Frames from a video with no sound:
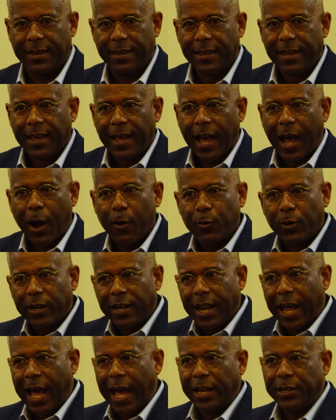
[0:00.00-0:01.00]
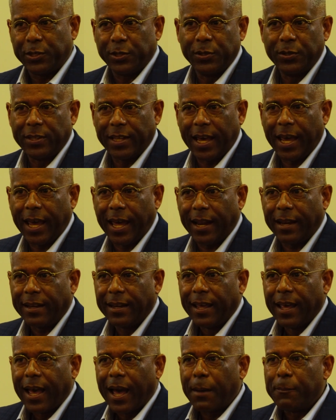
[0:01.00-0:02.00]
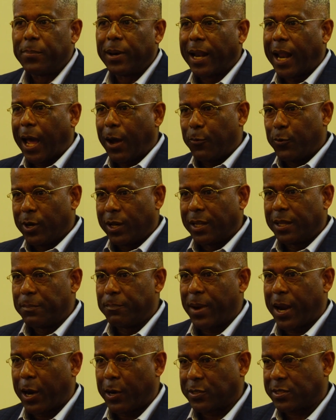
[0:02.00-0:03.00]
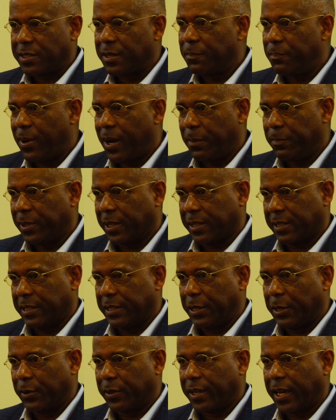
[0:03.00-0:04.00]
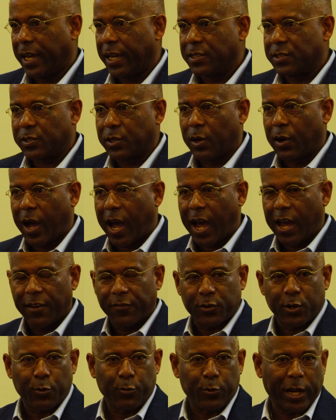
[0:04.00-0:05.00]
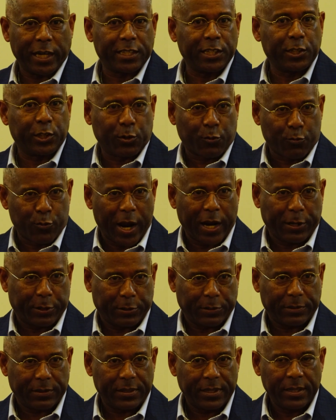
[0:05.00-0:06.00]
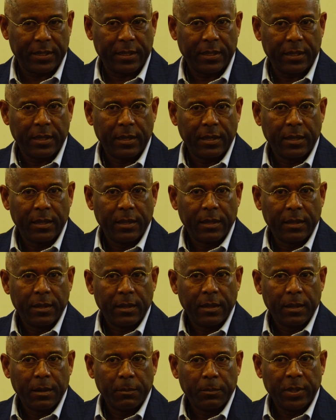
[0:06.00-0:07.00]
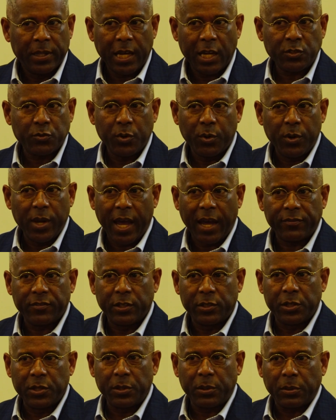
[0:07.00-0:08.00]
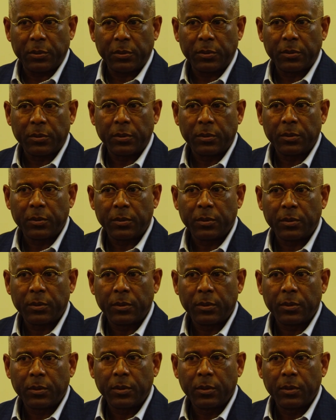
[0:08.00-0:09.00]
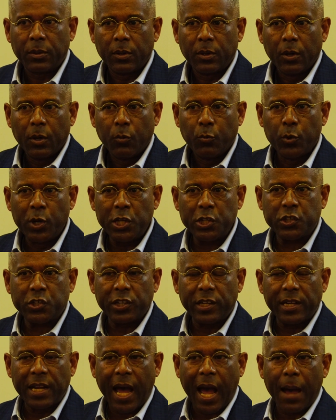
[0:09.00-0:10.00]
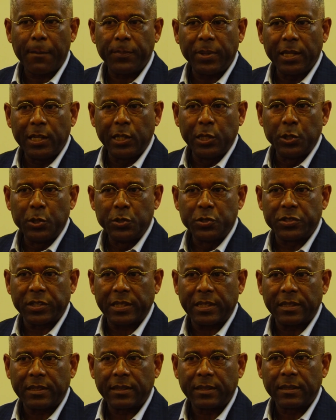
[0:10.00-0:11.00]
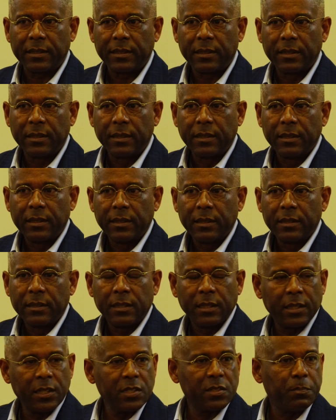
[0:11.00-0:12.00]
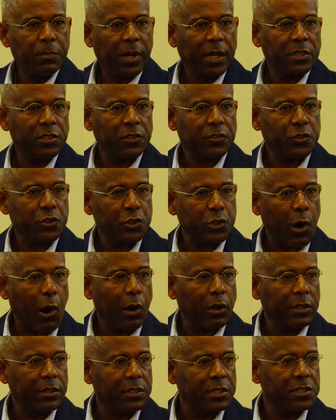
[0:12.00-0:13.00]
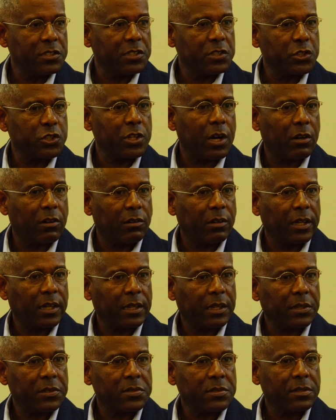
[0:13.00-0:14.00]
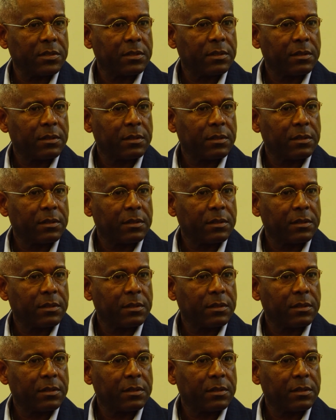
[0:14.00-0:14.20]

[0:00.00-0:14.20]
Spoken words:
I will not do that, but I will embarrass him publicly, okay? So I corrected the record. But that's what we have to do. We should not be losing to this bunch of charlatans and chuckleheads.